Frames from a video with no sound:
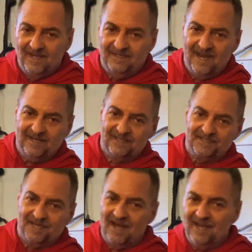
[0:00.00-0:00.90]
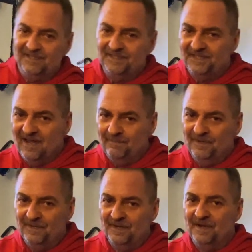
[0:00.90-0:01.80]
take a side
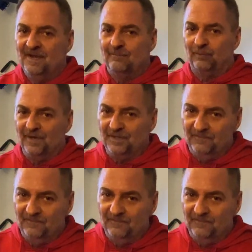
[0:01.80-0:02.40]
step, bring